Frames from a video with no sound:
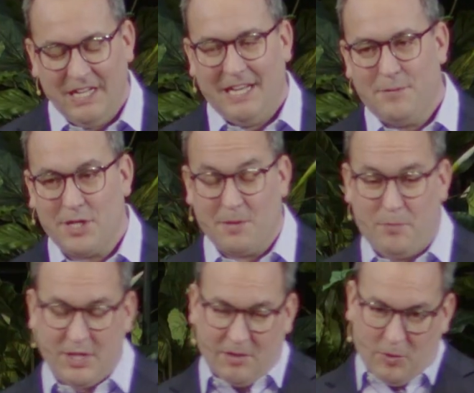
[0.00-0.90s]
and the,
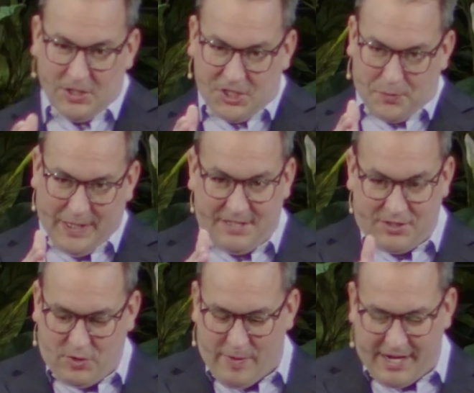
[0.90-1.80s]
but the Lord speaks
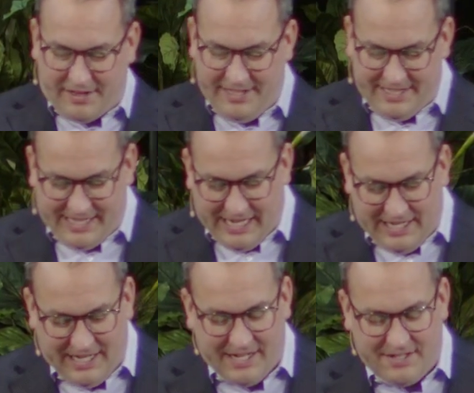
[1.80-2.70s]
directly to
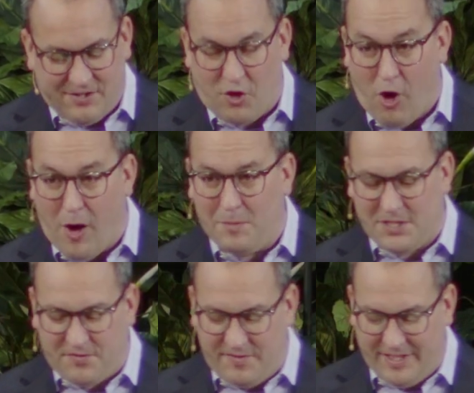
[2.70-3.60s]
Gideon to calm
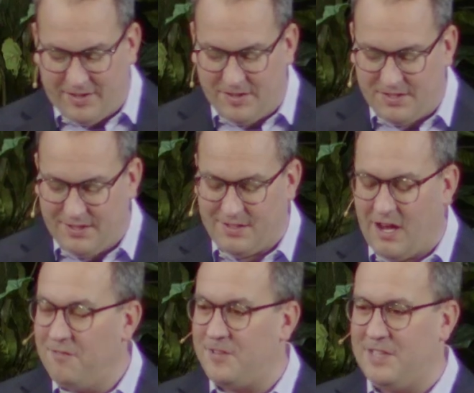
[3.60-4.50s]
his fears and
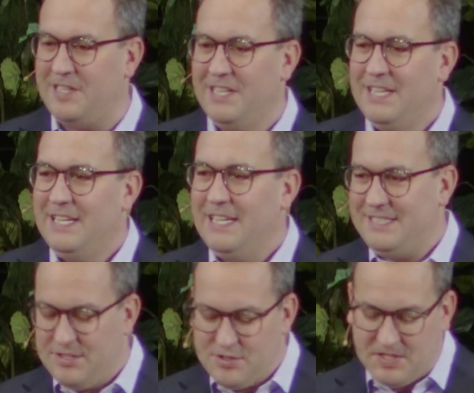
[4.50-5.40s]
comfort
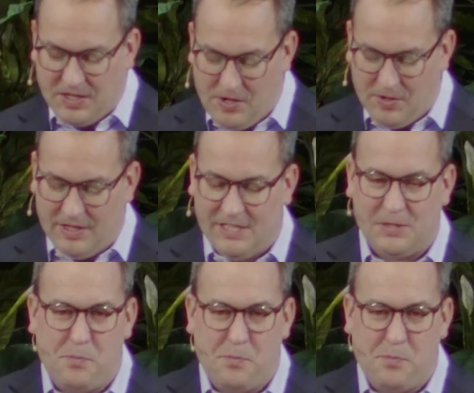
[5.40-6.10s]
his insecurities.